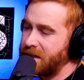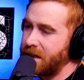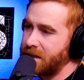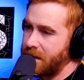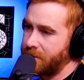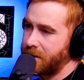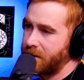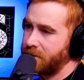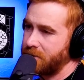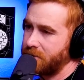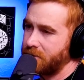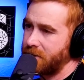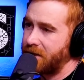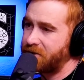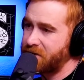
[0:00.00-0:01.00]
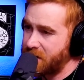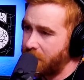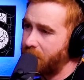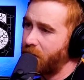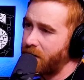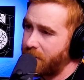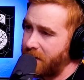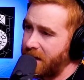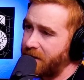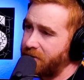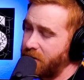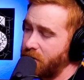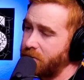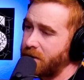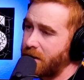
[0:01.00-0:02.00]
tell you something. Yeah. If at some point in my life I
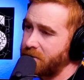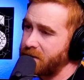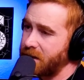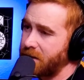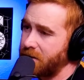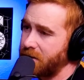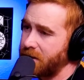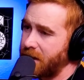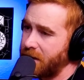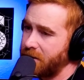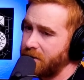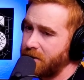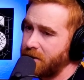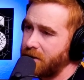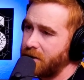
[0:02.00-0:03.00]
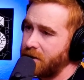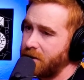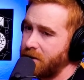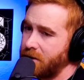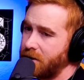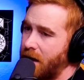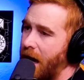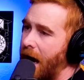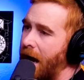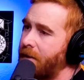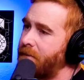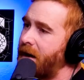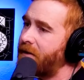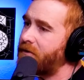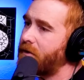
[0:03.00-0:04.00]
do become single again, yeah, yeah. I'm
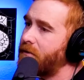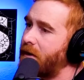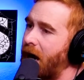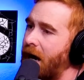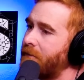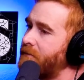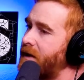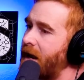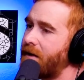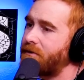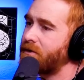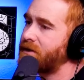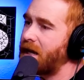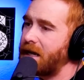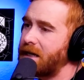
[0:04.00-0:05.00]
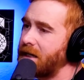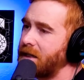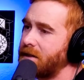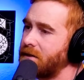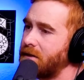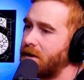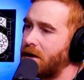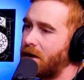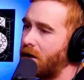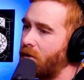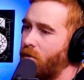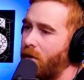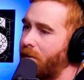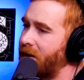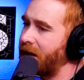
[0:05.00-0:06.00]
never I'm never dating a, a
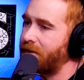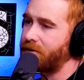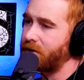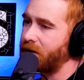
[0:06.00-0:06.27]
woman ever